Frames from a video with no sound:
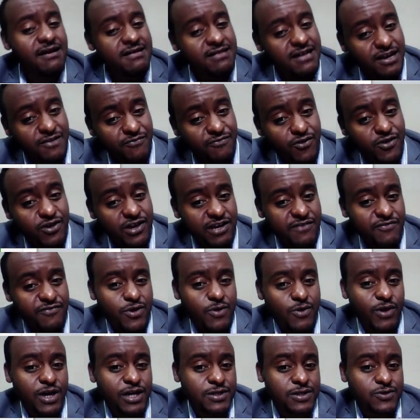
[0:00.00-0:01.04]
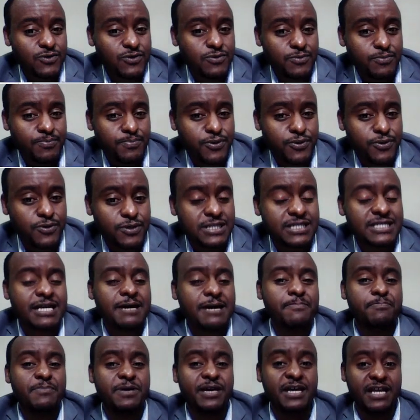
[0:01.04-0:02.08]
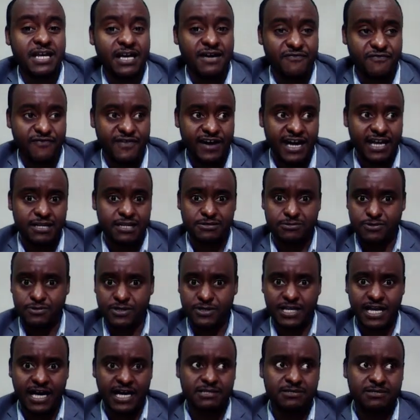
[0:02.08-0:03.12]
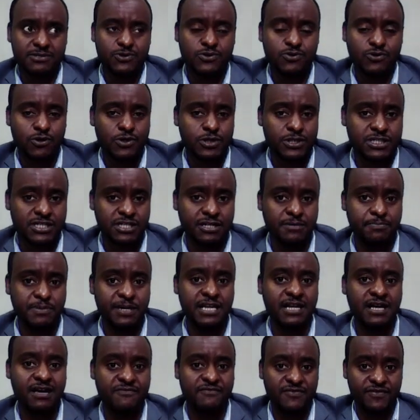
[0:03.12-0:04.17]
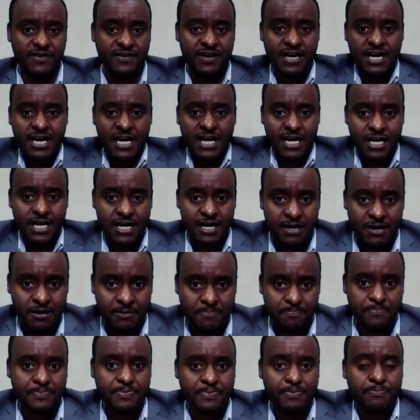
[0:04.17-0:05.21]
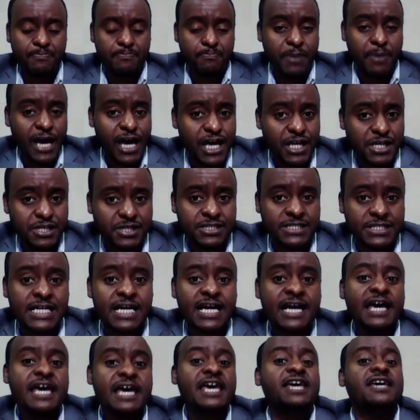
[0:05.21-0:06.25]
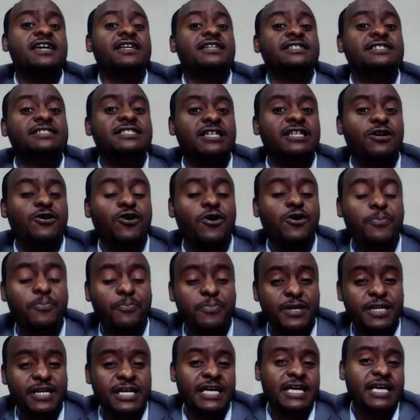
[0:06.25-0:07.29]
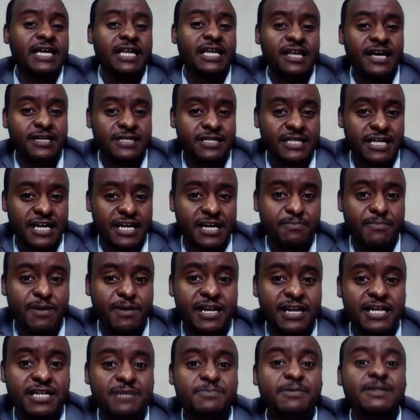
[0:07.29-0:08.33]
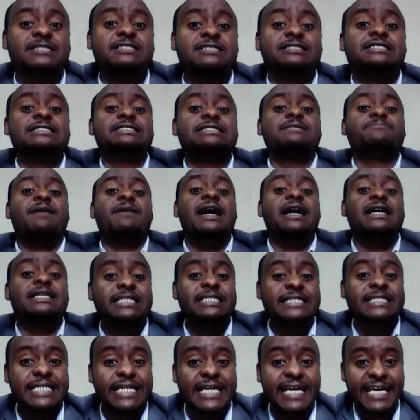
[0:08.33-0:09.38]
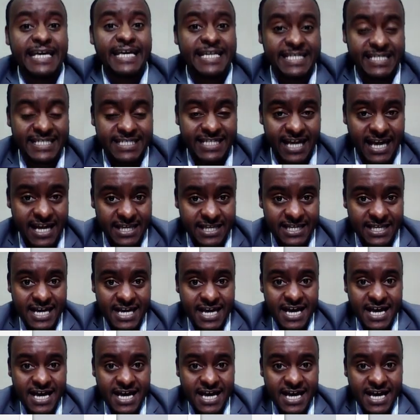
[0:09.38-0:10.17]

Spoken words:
Therefore, if you want to put some PDF file, not like 2 or 3 PDF pages in the OpenEDX learning management system as it is, right?